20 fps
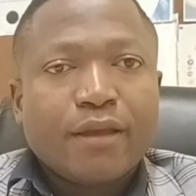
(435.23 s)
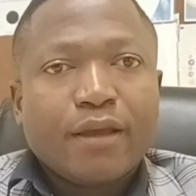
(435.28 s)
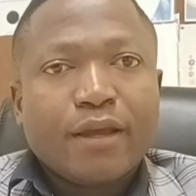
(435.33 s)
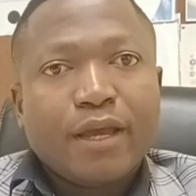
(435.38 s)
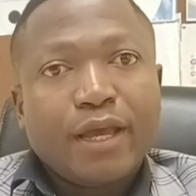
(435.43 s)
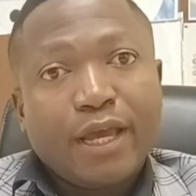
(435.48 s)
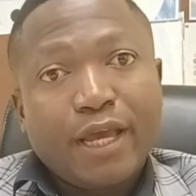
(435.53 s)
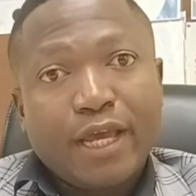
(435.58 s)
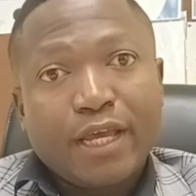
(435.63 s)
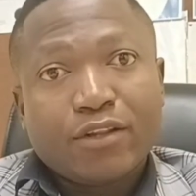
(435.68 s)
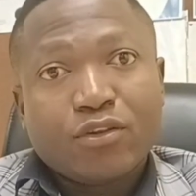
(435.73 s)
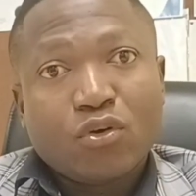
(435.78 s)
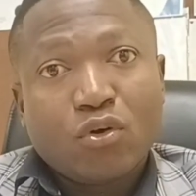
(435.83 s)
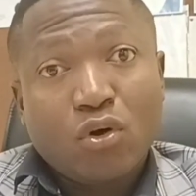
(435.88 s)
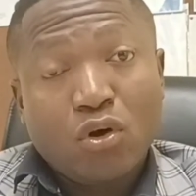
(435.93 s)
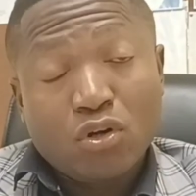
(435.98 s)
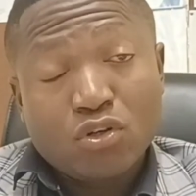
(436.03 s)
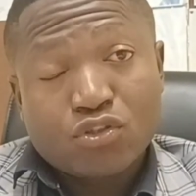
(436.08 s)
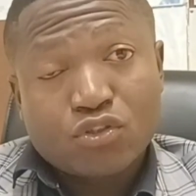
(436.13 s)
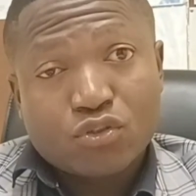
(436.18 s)
And
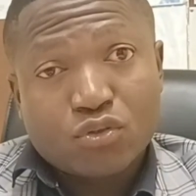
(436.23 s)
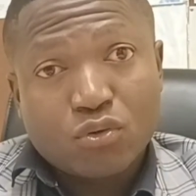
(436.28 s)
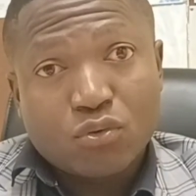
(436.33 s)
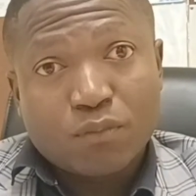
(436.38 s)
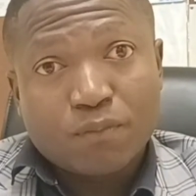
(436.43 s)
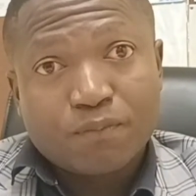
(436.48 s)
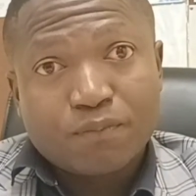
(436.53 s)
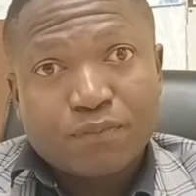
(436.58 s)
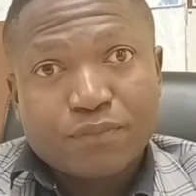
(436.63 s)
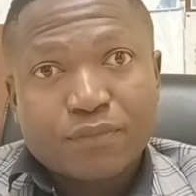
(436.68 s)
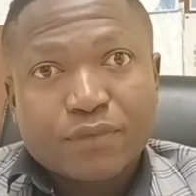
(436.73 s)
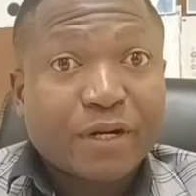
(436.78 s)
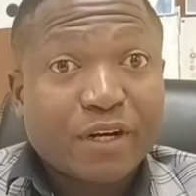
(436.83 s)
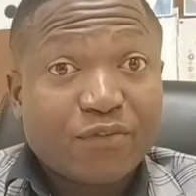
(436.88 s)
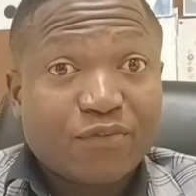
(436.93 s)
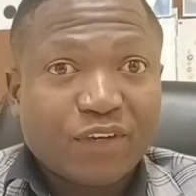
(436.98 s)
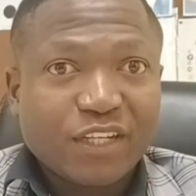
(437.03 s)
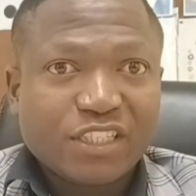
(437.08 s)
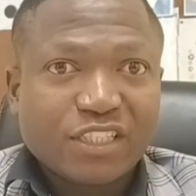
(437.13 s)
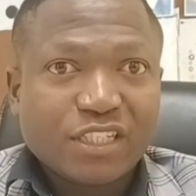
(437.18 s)
also,
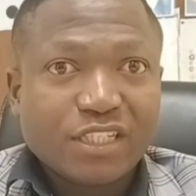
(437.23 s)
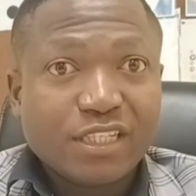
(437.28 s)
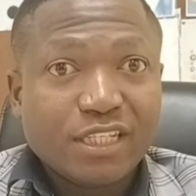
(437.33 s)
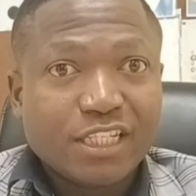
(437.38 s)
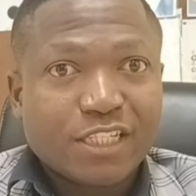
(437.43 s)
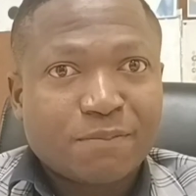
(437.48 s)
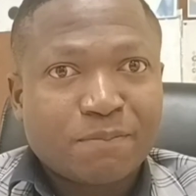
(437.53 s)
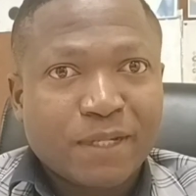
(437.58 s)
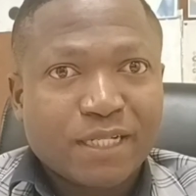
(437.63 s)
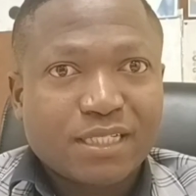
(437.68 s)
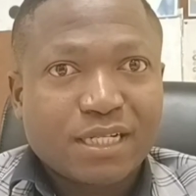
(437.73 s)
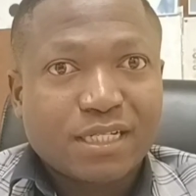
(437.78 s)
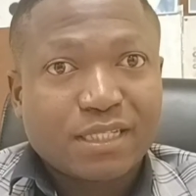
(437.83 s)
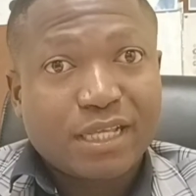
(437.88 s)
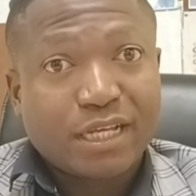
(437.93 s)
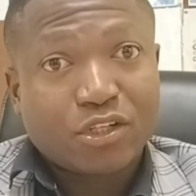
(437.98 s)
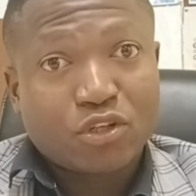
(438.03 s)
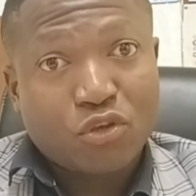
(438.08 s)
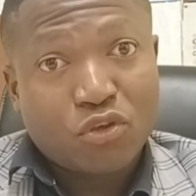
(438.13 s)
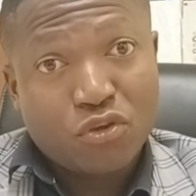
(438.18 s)
prevention is better
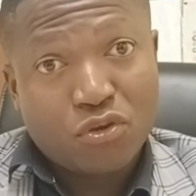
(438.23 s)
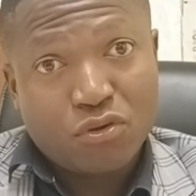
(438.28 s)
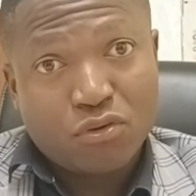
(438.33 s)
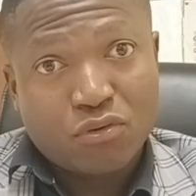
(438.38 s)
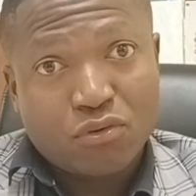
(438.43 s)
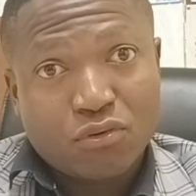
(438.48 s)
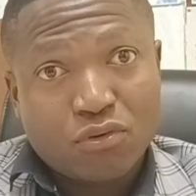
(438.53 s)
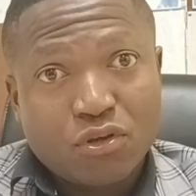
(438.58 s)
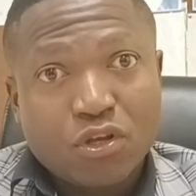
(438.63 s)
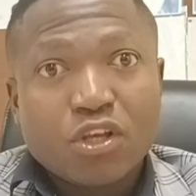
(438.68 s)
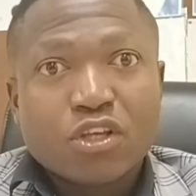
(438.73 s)
than cure.